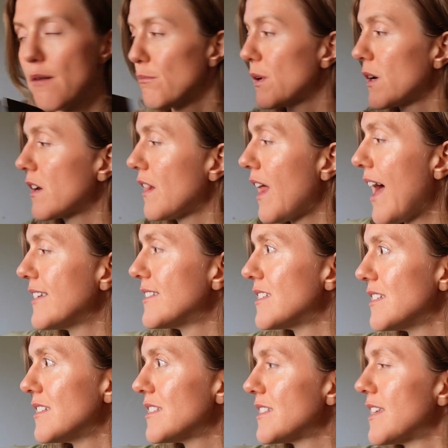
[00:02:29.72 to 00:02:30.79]
amber
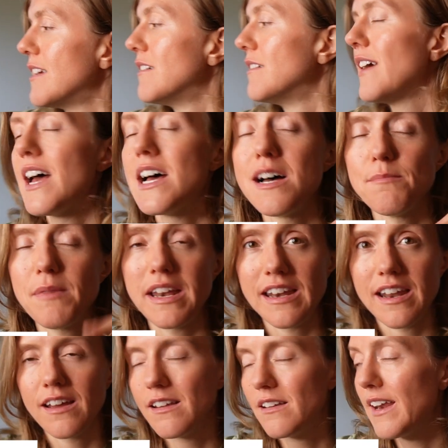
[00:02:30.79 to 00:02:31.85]
glasses, um,
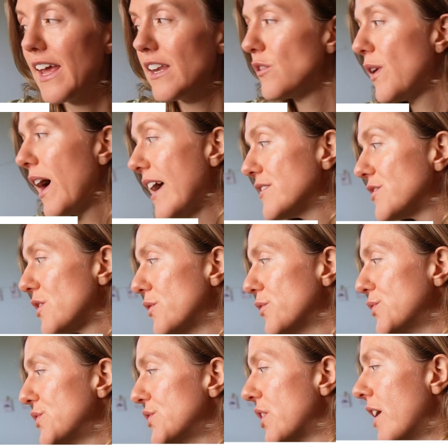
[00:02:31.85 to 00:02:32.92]
and Nedu has
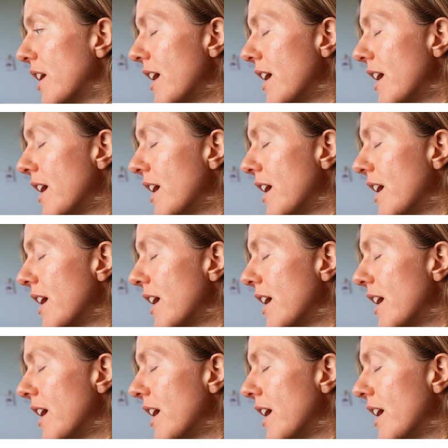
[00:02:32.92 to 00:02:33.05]
those,